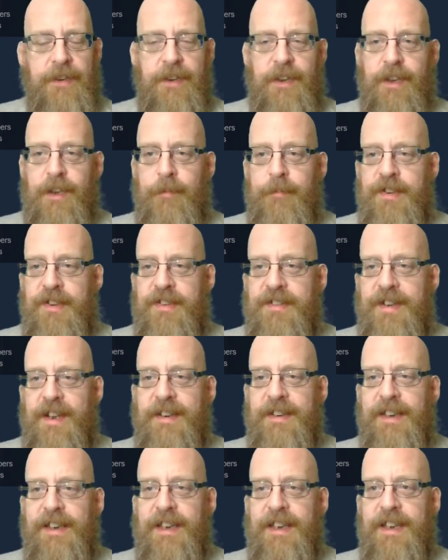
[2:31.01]
so
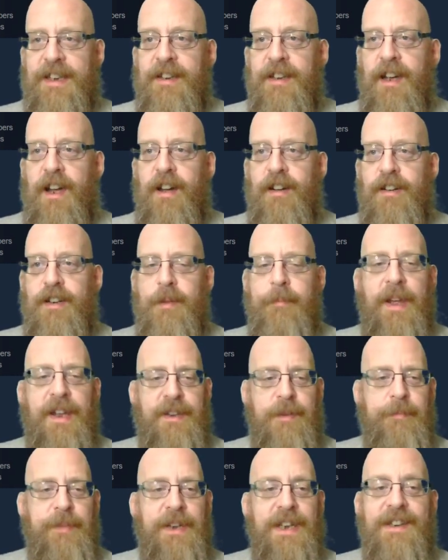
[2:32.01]
technically only about
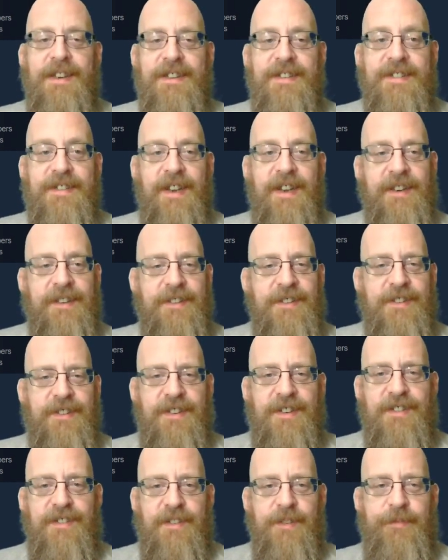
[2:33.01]
to begin its second
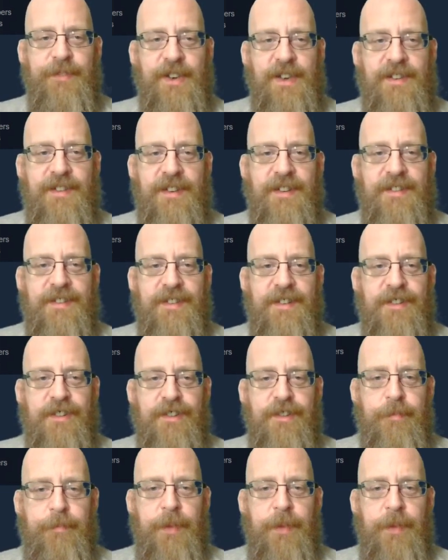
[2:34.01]
season of existence,